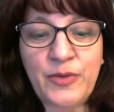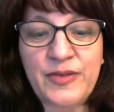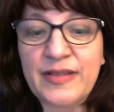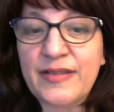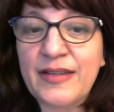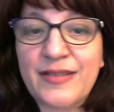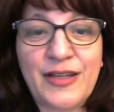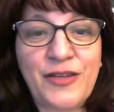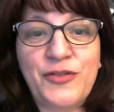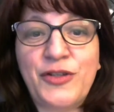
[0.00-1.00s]

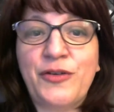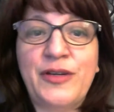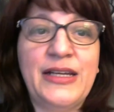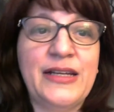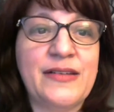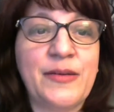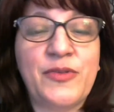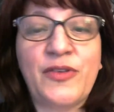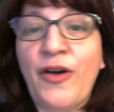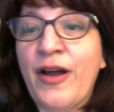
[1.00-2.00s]
insensitive to your needs. I'm
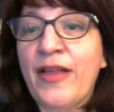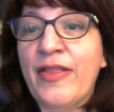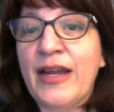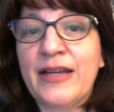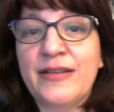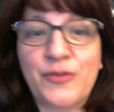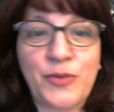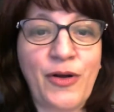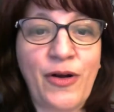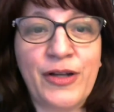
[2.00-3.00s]
sorry that I
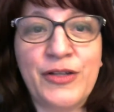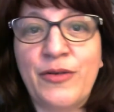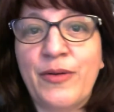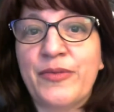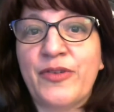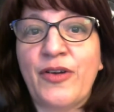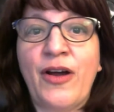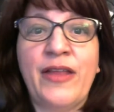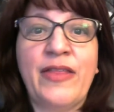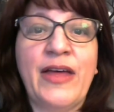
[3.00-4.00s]
disregarded you. I'm
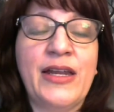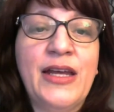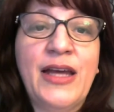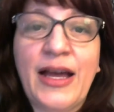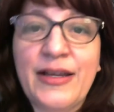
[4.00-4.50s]
sorry that I